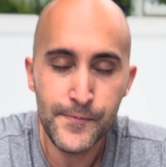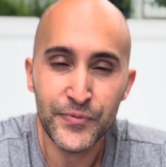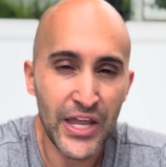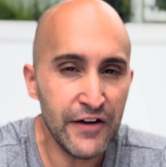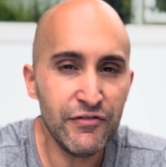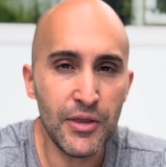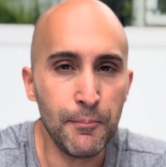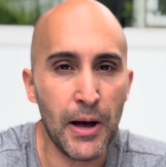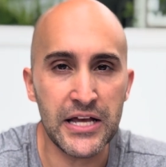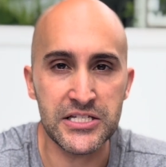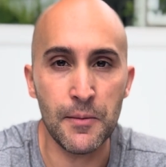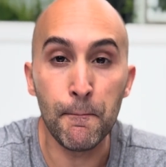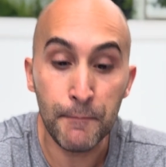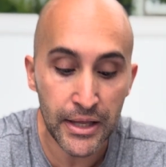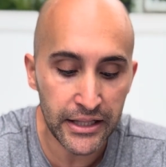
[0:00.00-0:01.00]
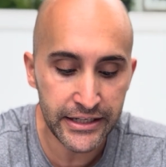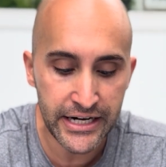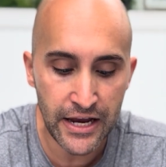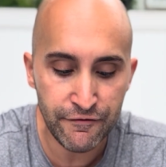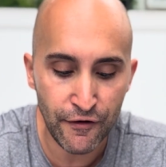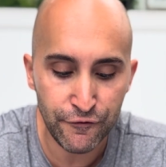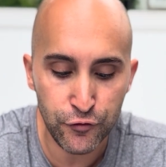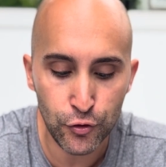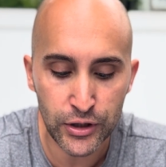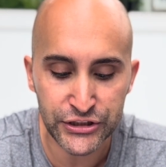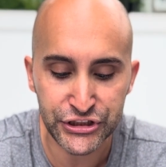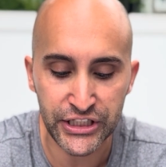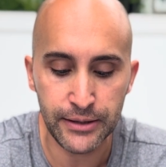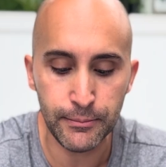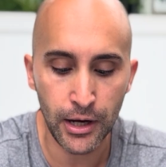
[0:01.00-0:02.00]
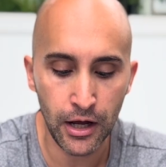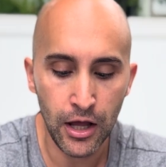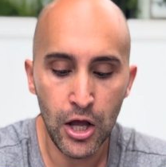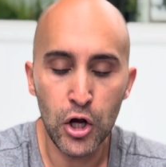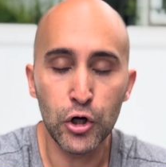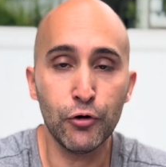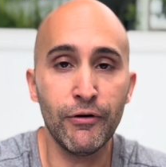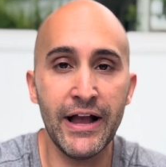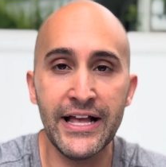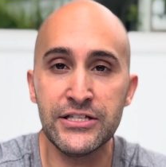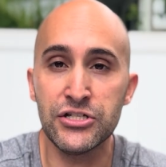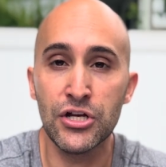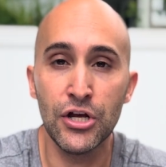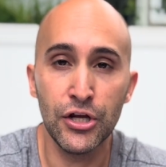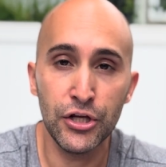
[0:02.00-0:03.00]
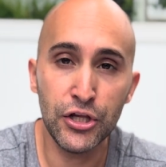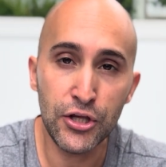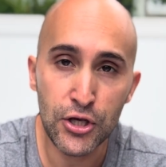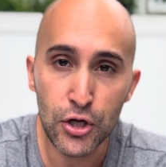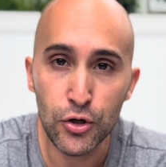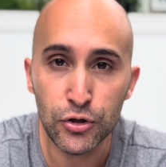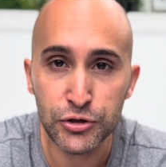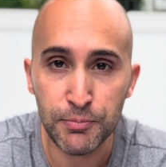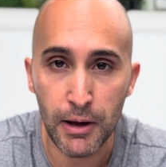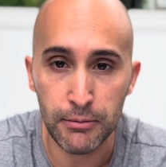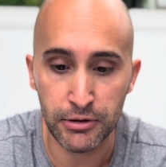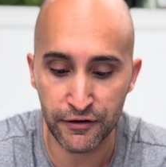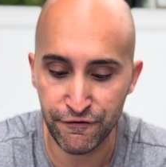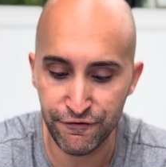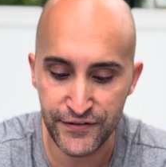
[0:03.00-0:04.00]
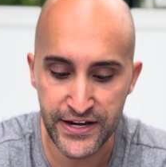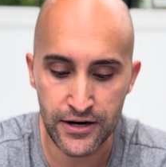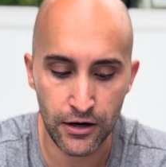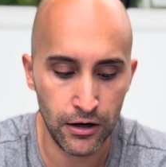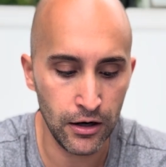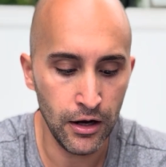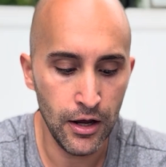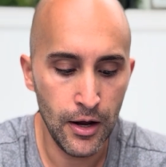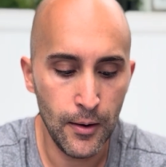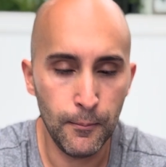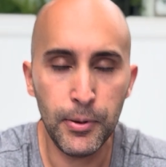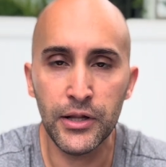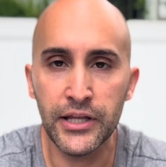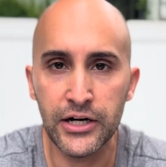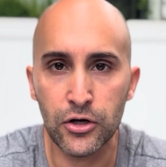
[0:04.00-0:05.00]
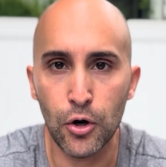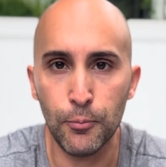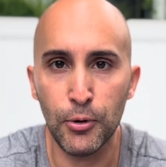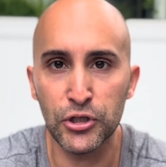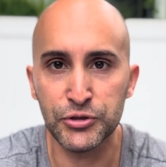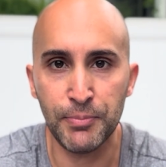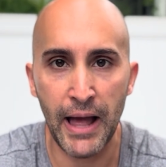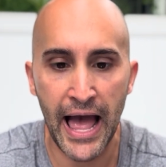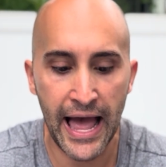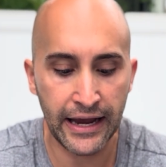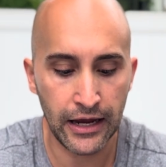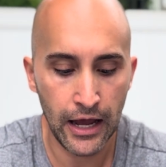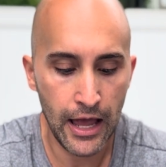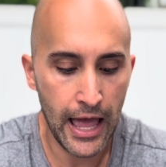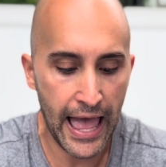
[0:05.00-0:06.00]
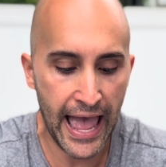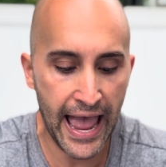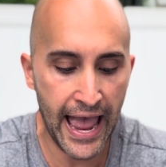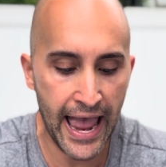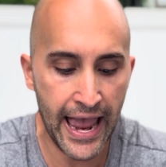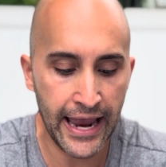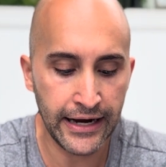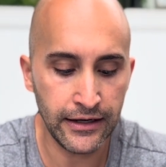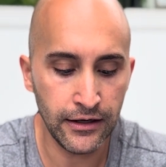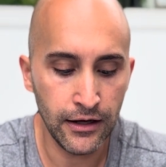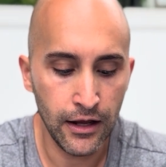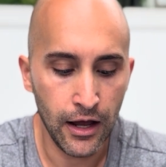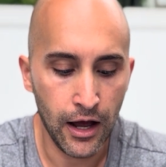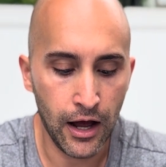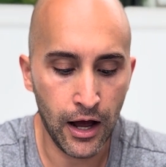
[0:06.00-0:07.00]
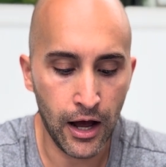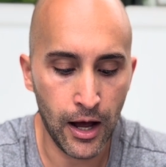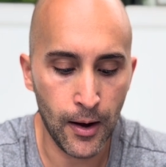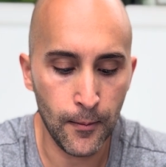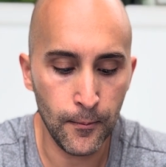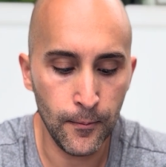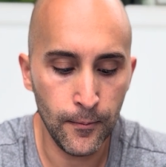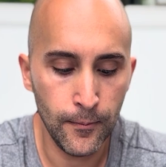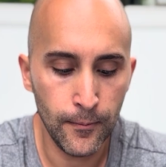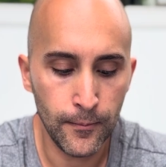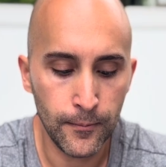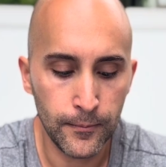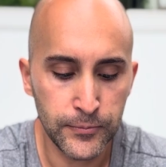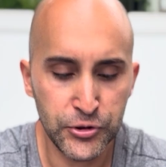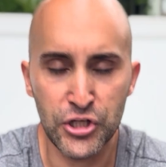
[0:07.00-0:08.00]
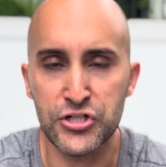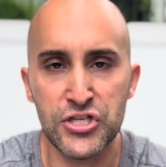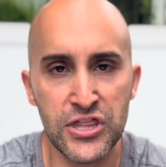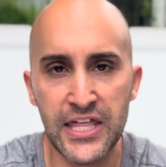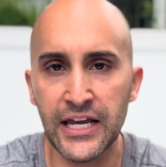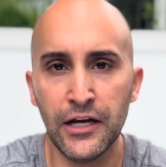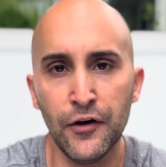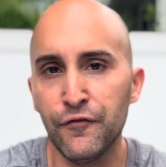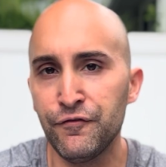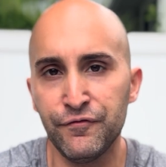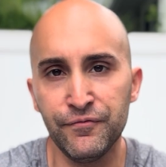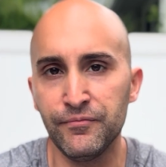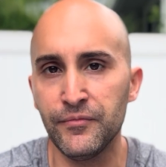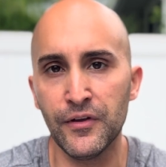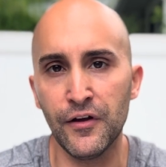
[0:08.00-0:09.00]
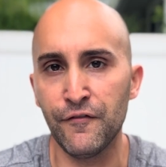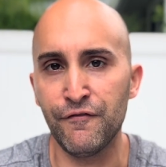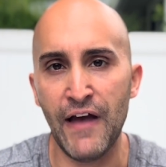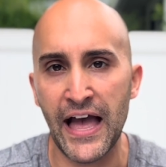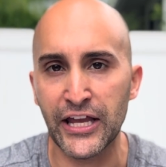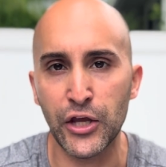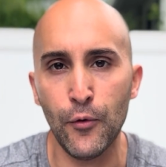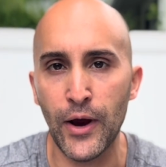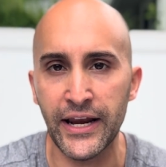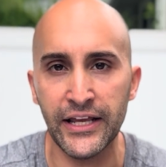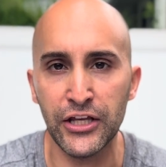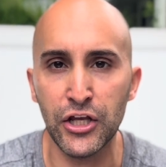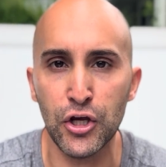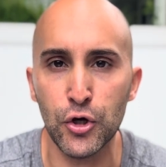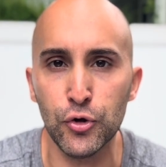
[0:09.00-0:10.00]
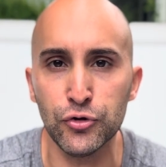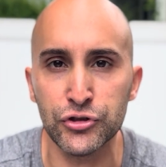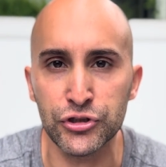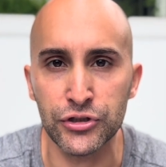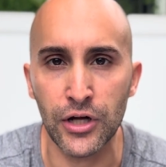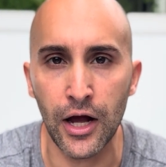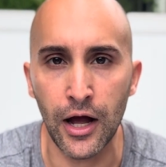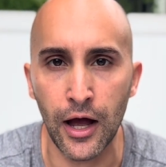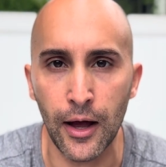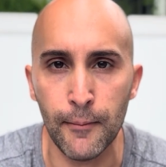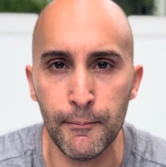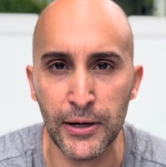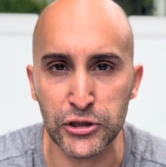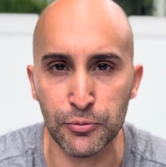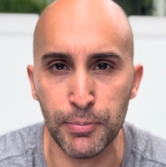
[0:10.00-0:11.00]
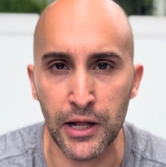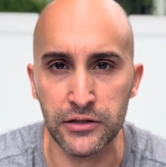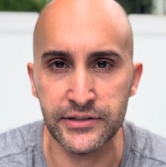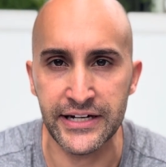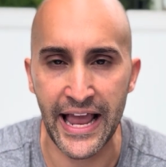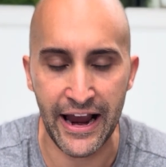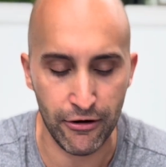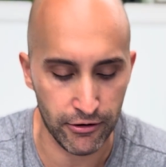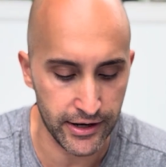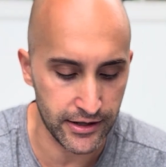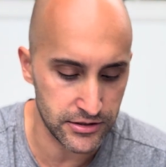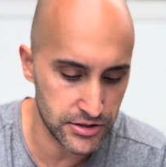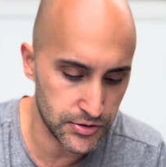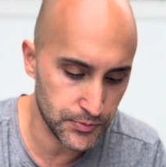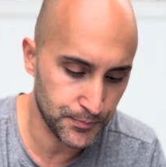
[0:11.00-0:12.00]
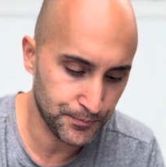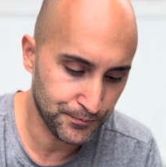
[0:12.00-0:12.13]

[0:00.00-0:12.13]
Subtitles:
Even the possibility of a Fukushima creates huge public fear, political pushback, and just think of evacuating huge metropolitan areas.